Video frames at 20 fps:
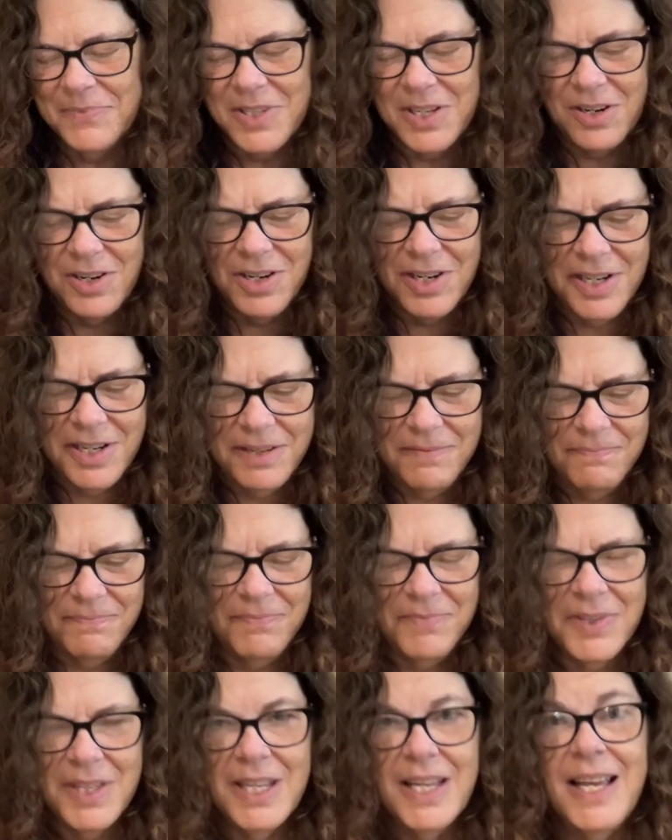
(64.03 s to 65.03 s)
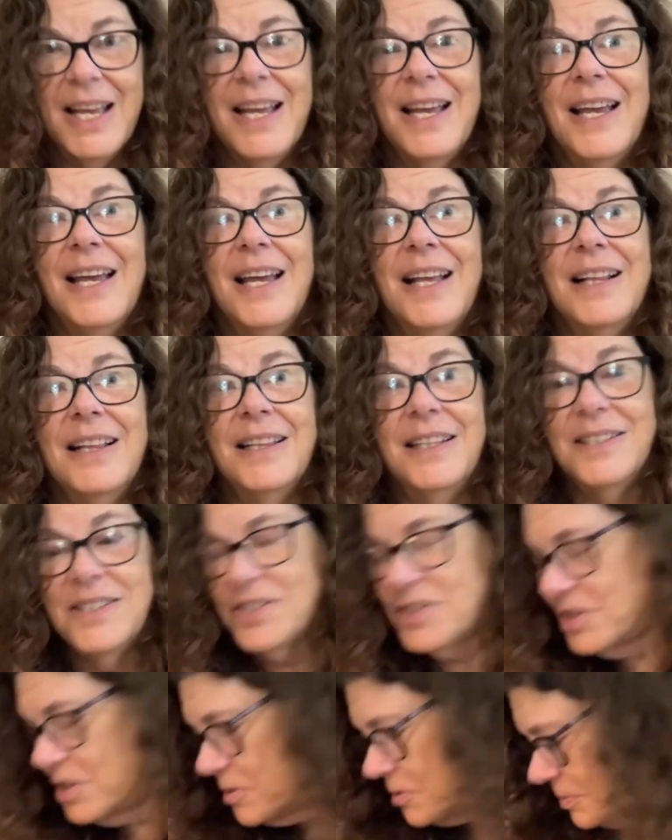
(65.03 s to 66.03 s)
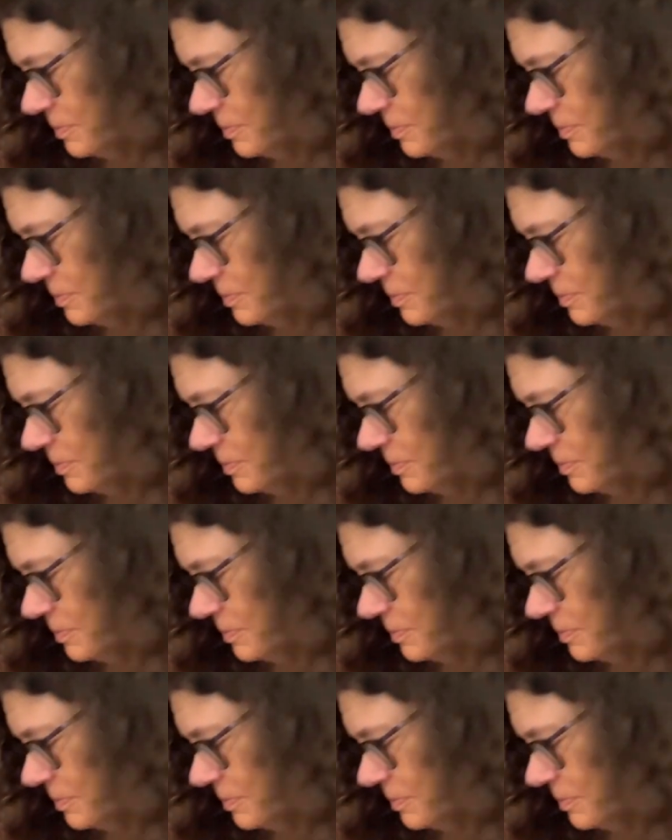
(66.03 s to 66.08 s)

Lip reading: All right, let's go.